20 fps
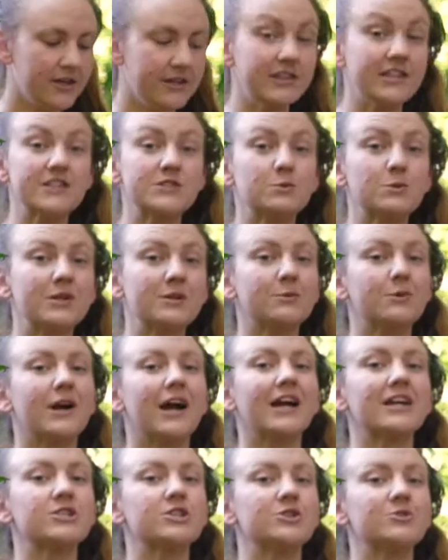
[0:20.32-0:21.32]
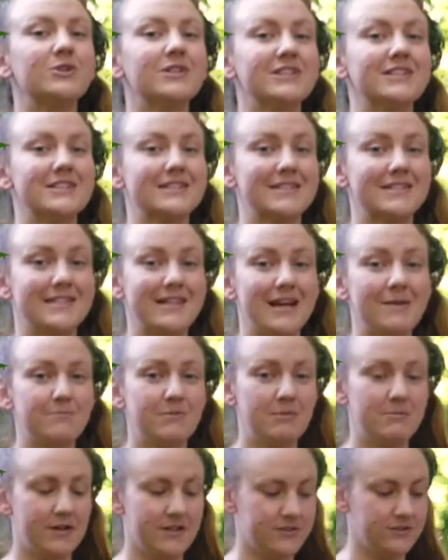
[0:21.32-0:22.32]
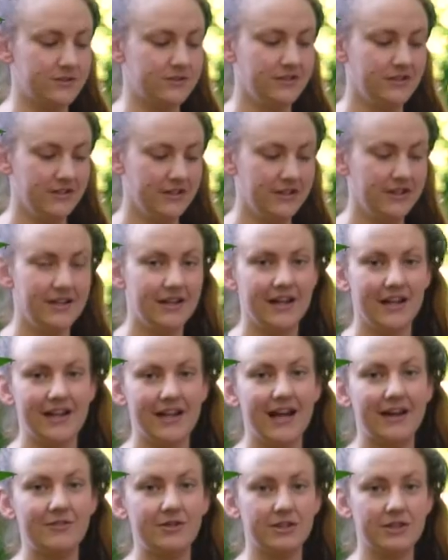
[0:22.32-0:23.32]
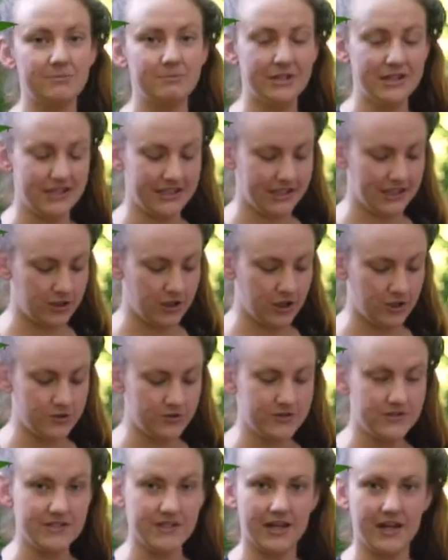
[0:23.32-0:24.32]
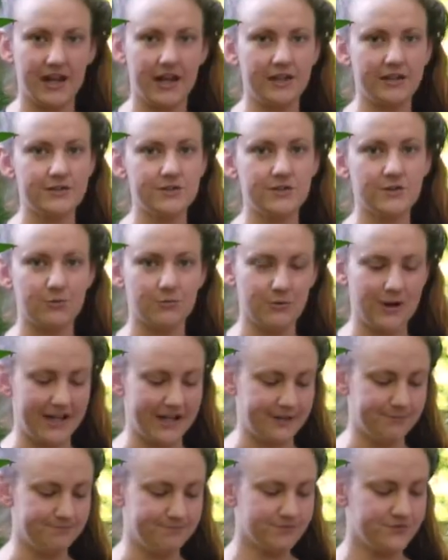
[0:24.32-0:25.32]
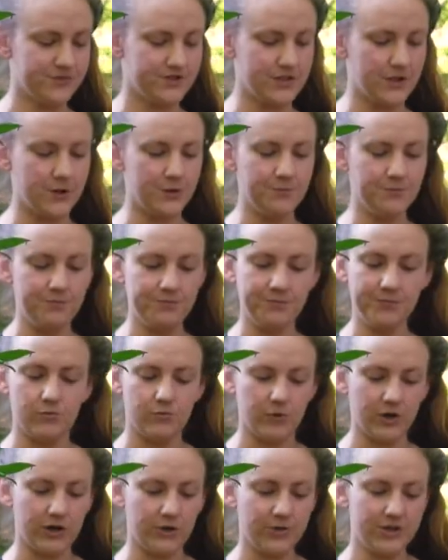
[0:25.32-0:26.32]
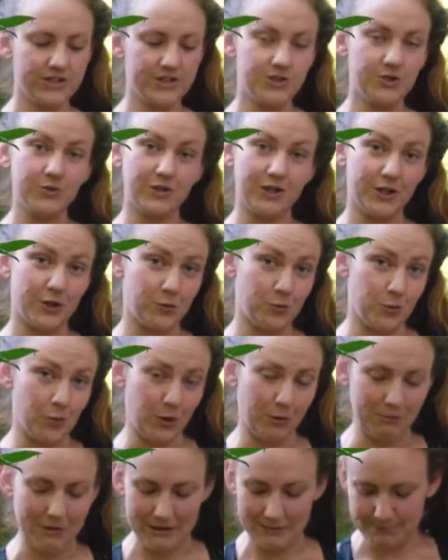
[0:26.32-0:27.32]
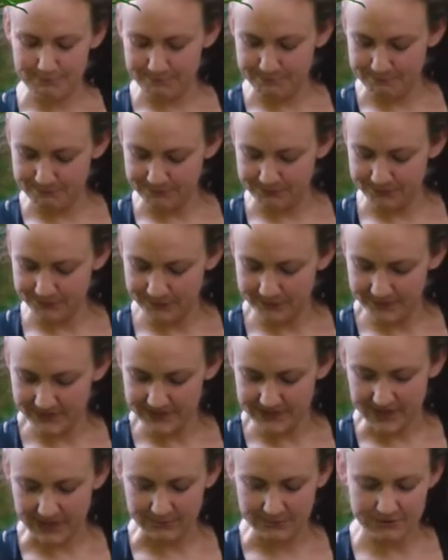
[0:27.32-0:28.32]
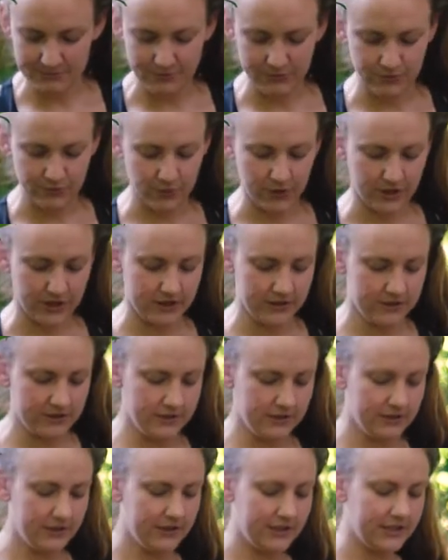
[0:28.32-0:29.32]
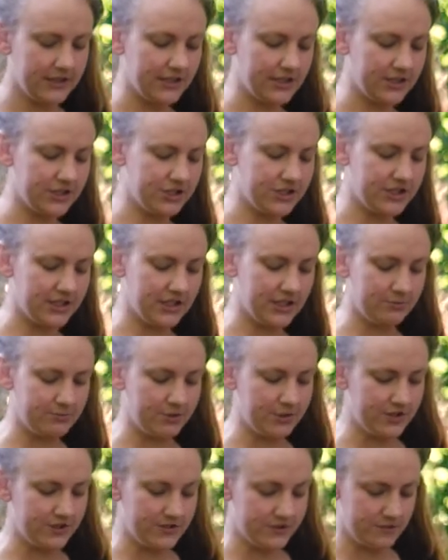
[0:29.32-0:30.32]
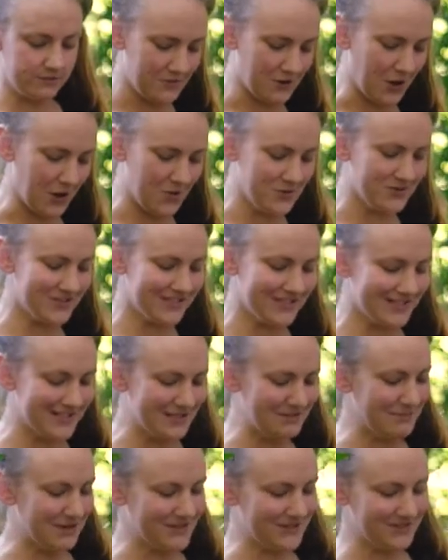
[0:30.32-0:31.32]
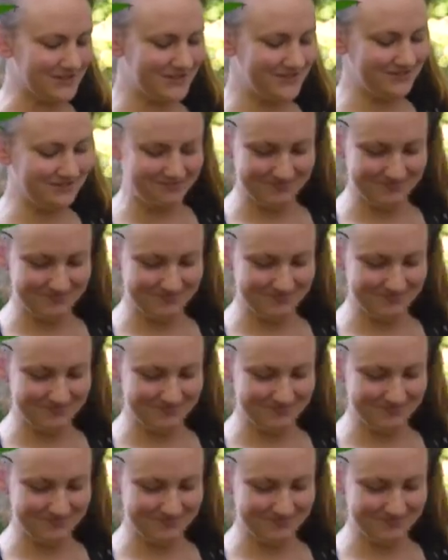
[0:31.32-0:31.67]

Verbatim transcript: This week, we're actually going to snap the muzzle and have it completely closed and ready. So we're going to do a little warm up, same as before, getting Chili to put his nose in the muzzle.